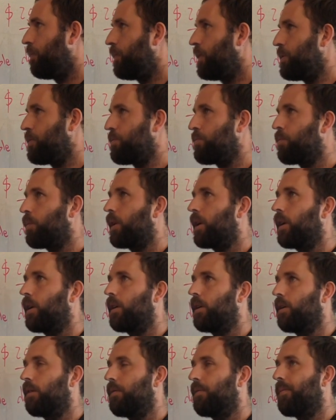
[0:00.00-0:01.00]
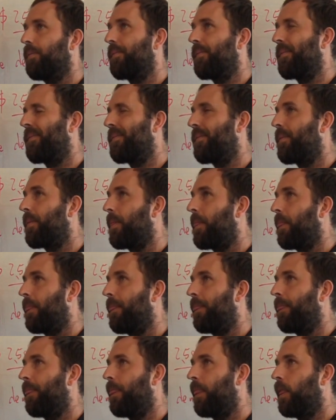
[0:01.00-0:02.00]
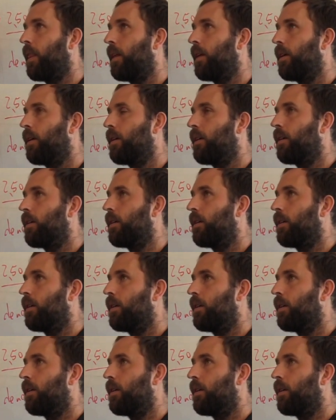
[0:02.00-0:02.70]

this is where, yeah.